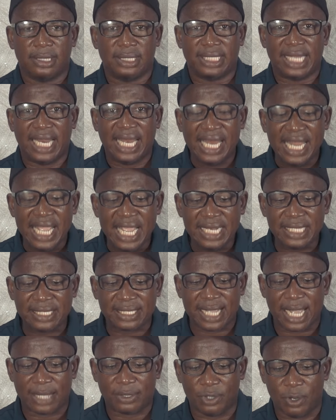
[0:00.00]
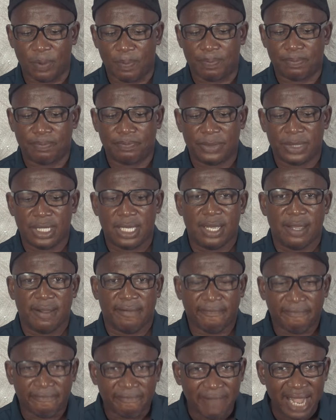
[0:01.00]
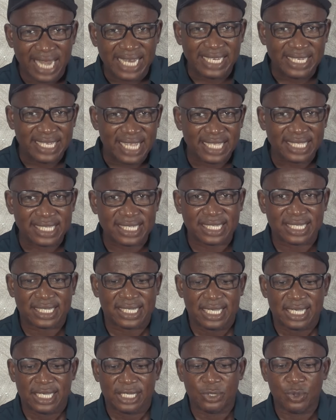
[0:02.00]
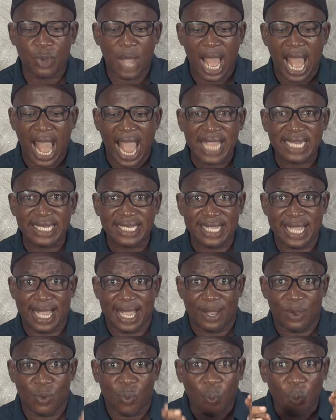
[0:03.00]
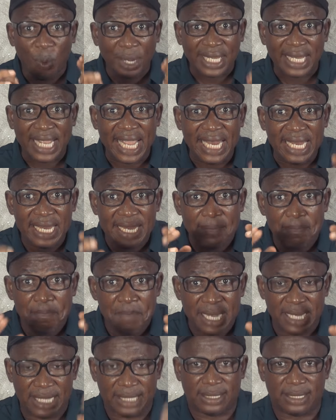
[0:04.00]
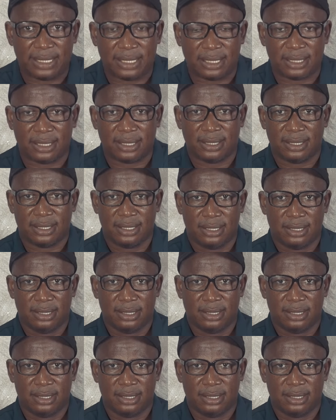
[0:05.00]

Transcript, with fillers: the lean startup validates your idea within minutes.